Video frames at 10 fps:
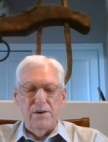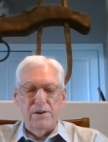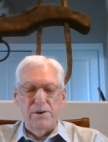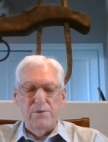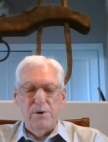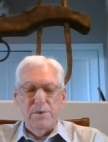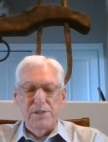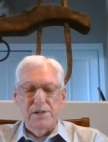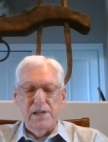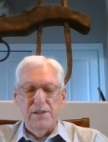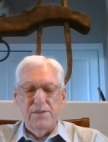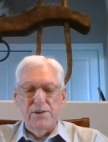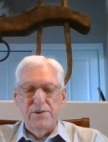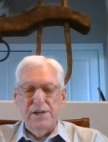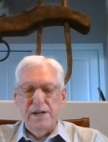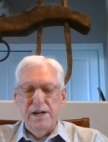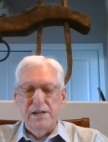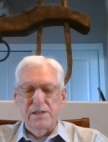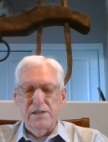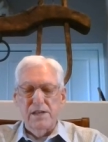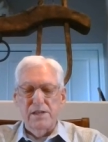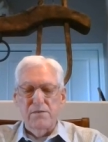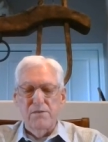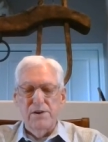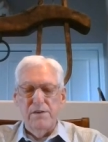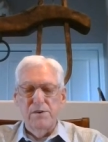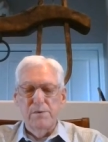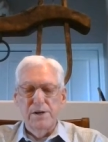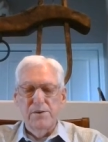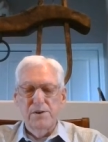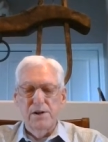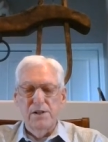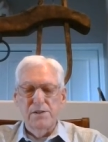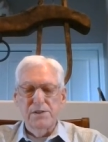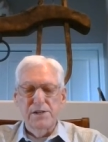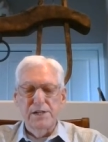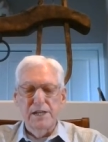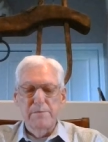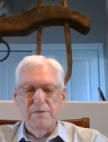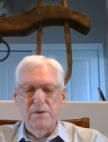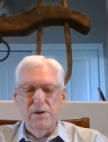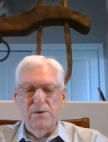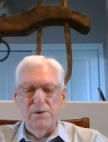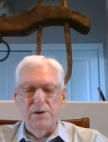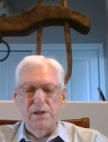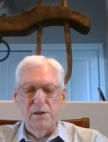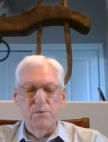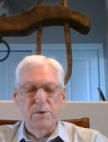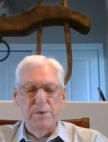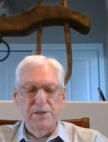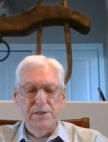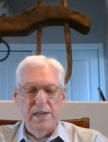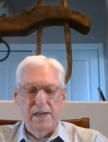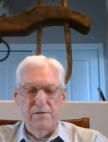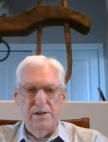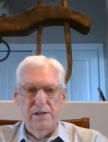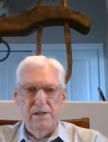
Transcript: In Romans 10:13 it says, "For everyone who calls on the name of the Lord, he will be saved."